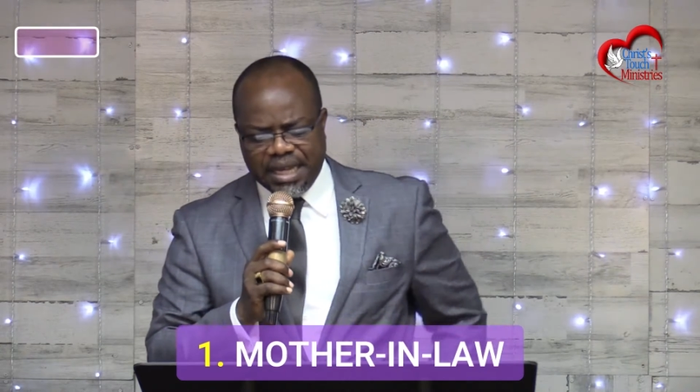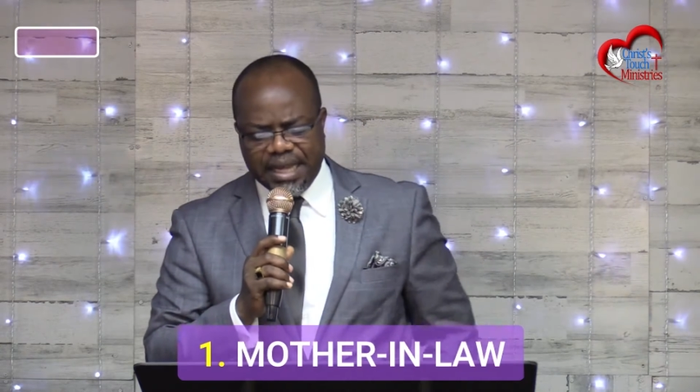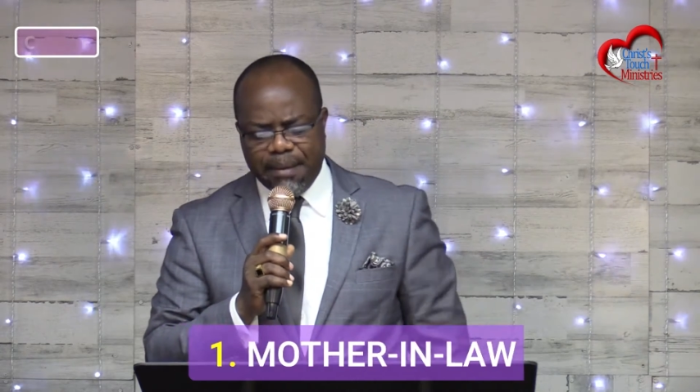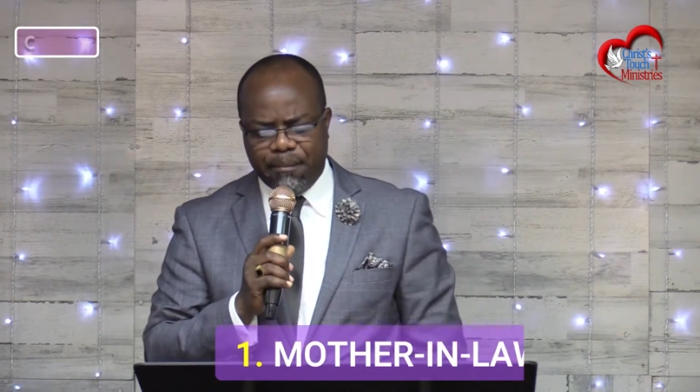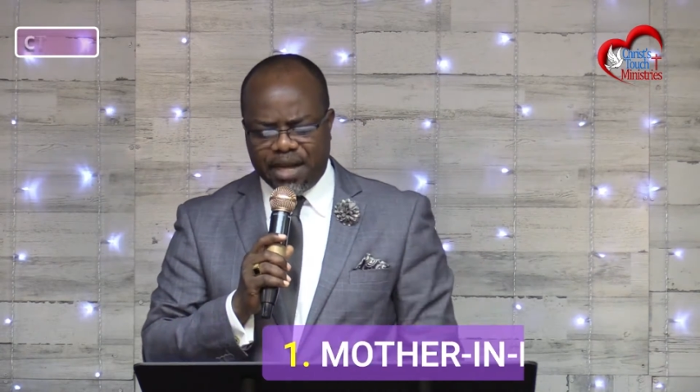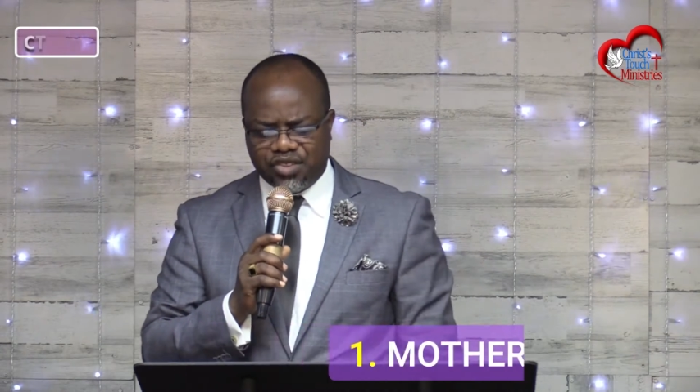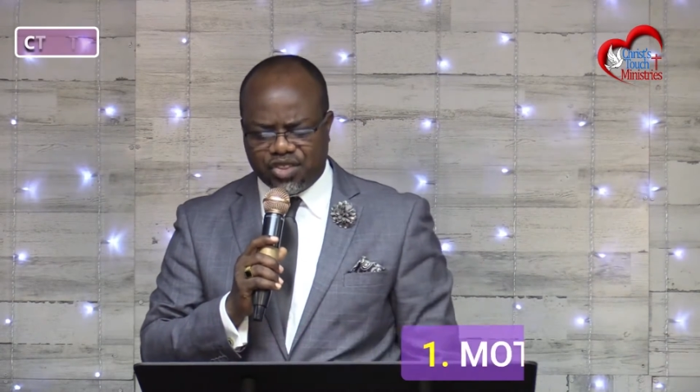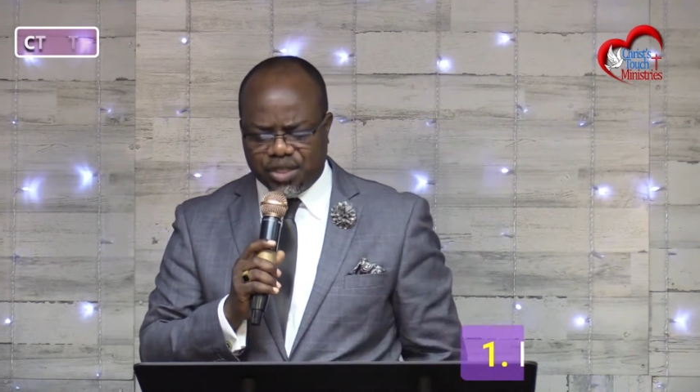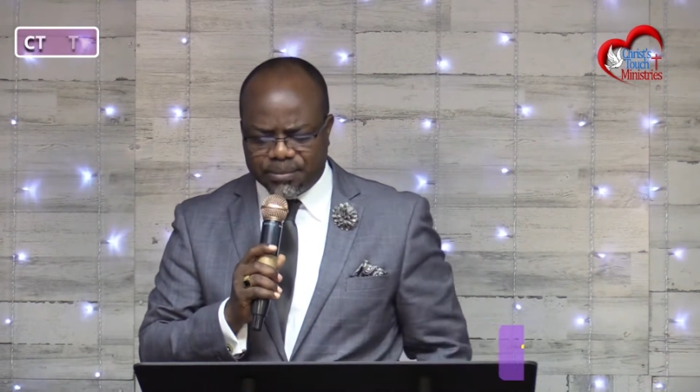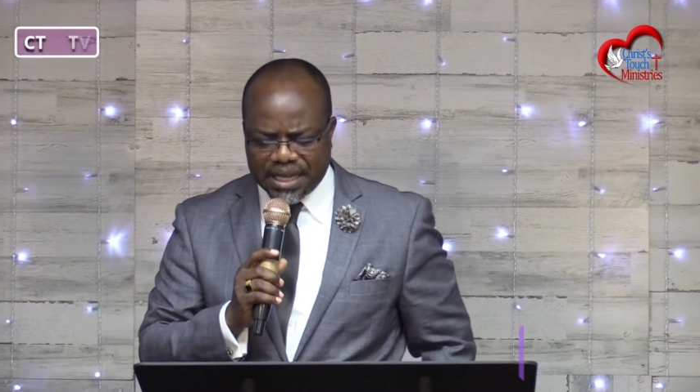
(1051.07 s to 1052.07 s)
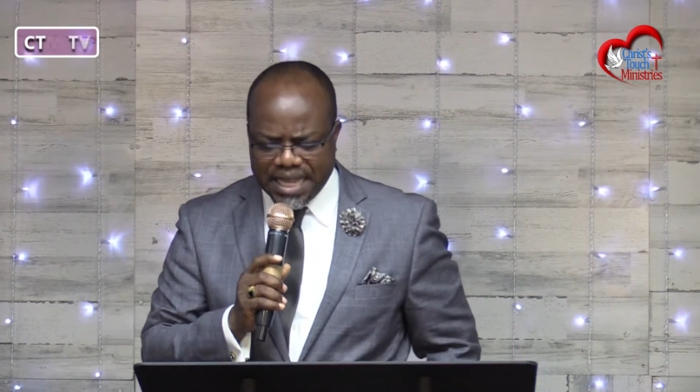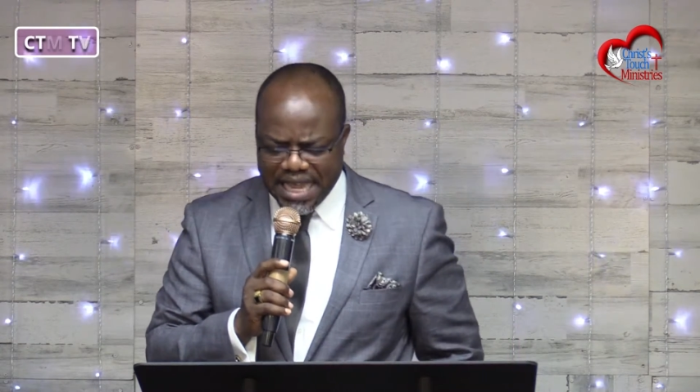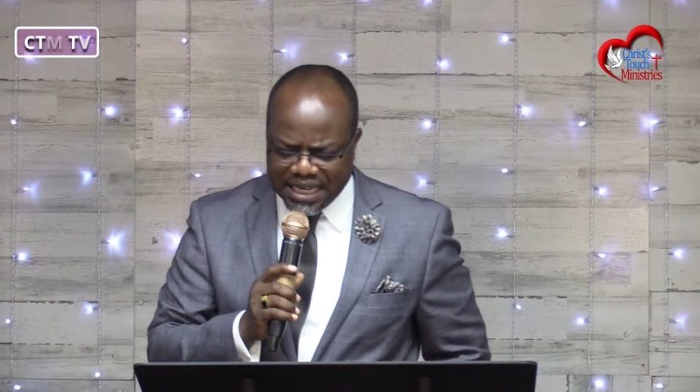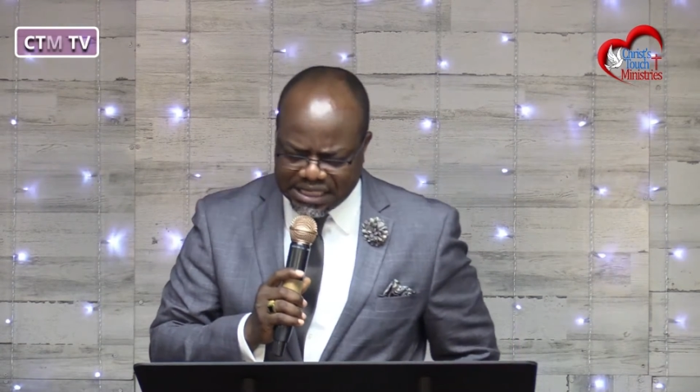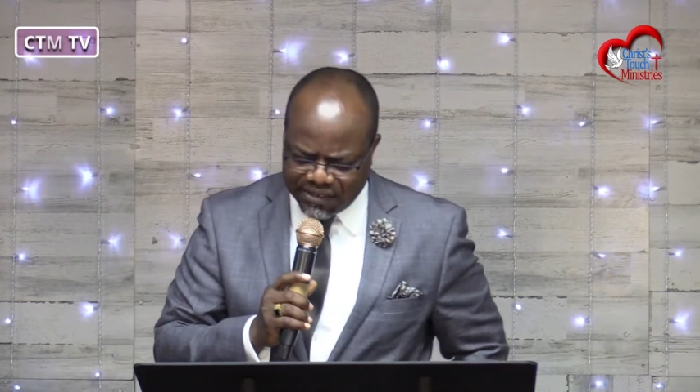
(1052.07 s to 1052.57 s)
In Matthew chapter
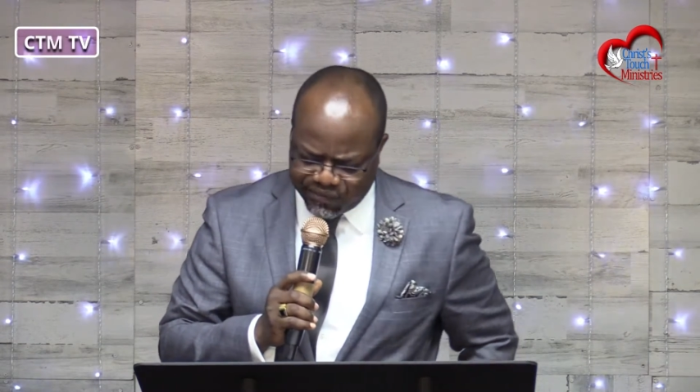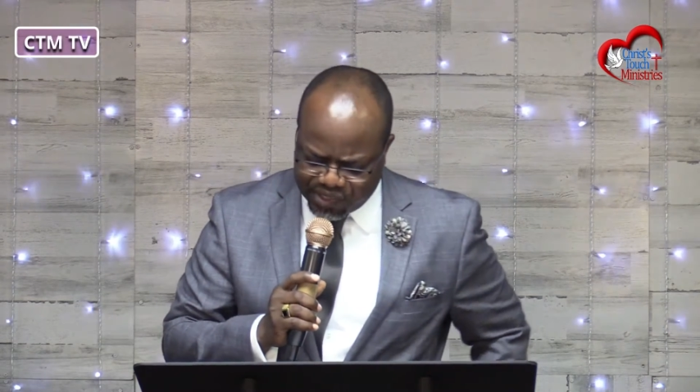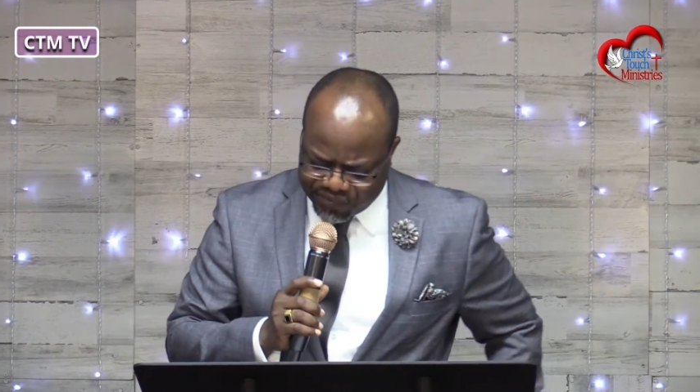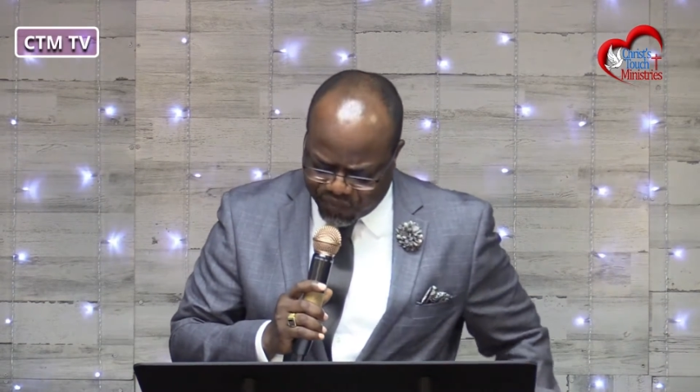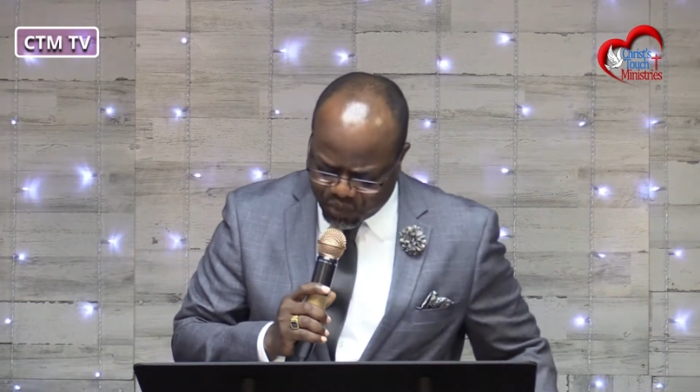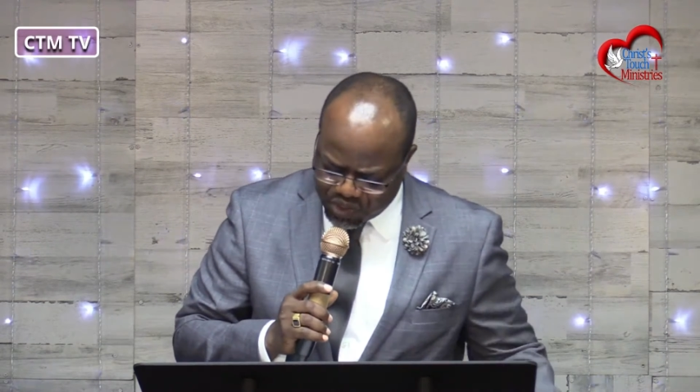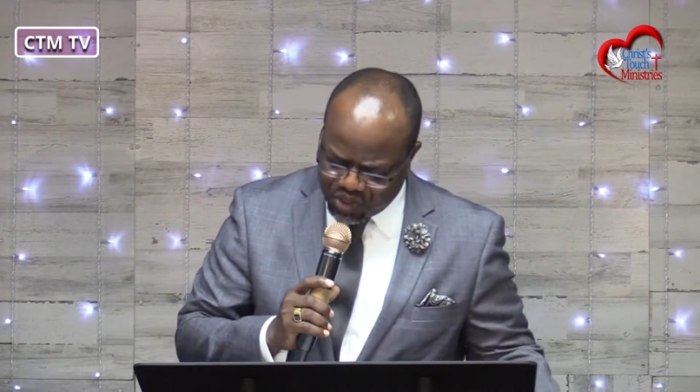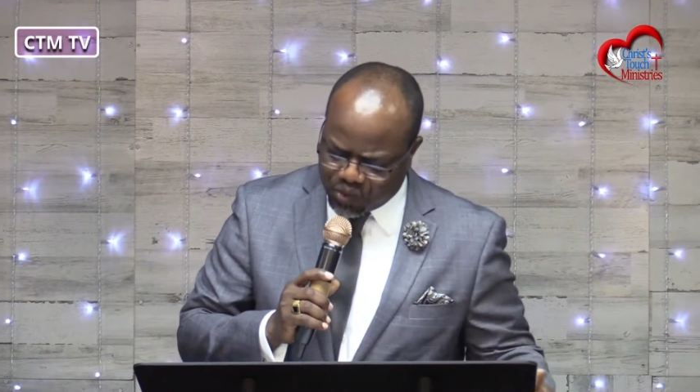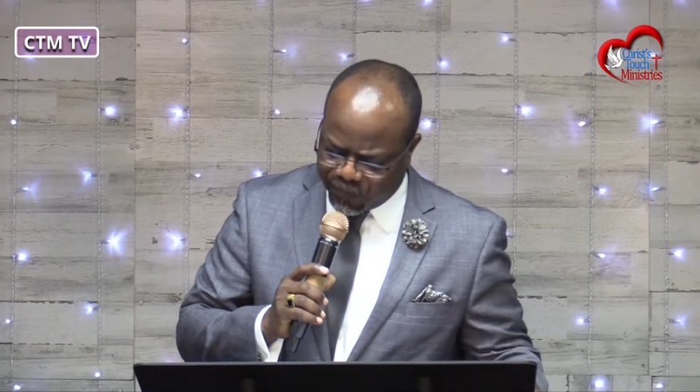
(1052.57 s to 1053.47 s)
8, verse 14 to